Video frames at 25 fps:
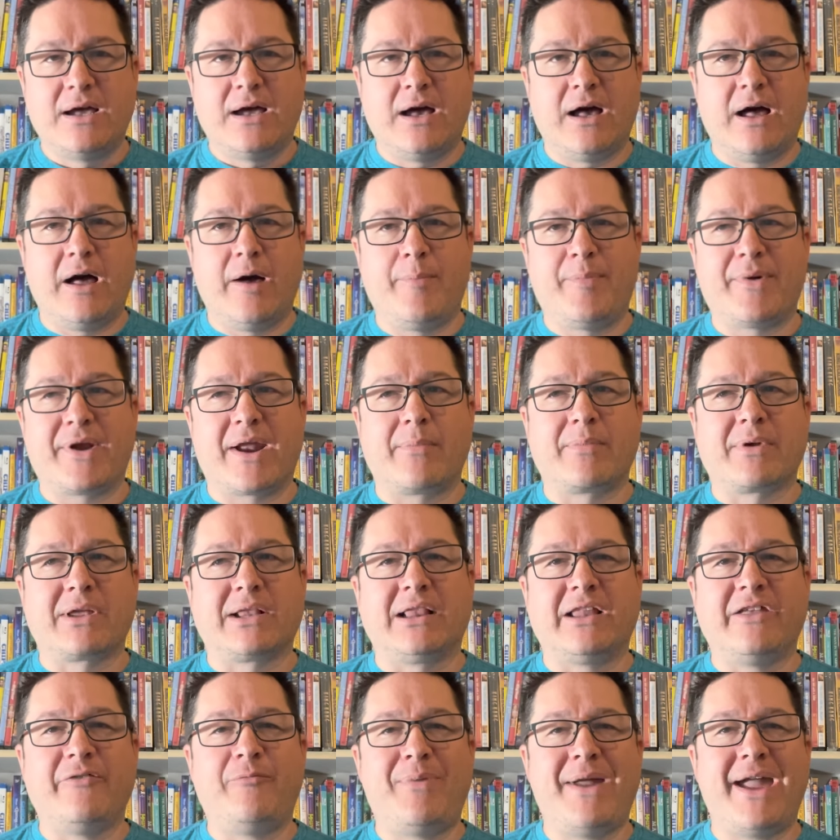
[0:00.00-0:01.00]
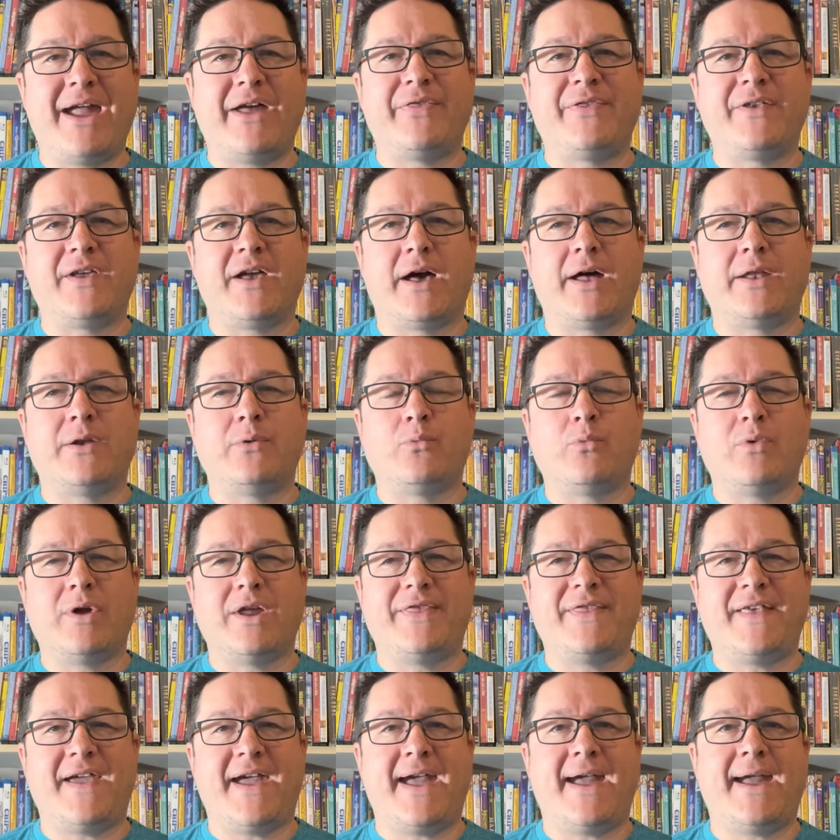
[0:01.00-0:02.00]
Uh, but I'm going to leave Pantheon
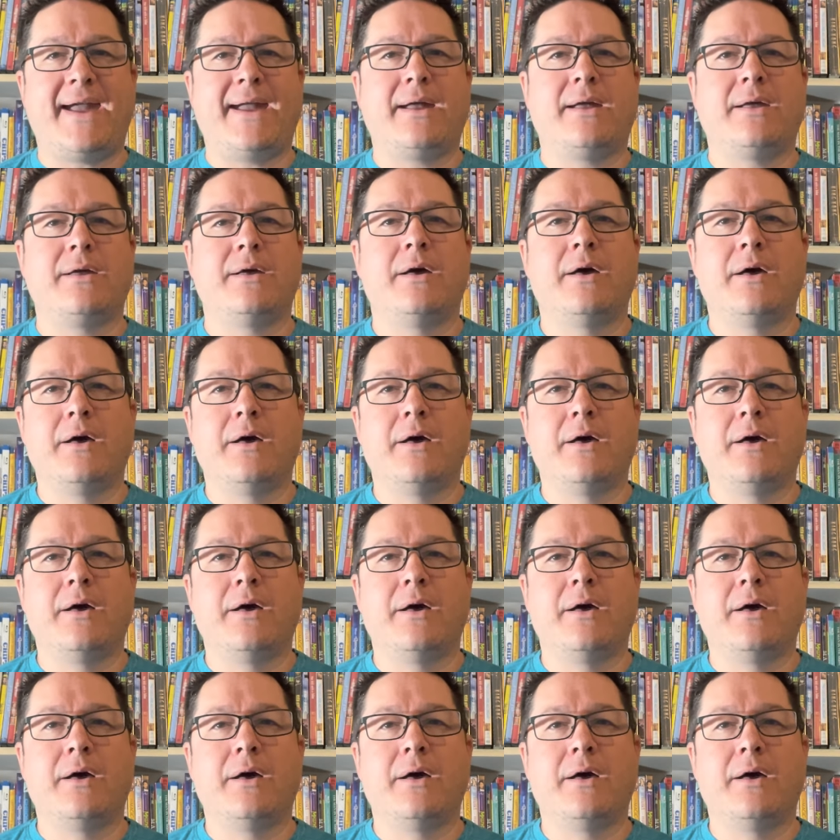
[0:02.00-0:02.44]
with a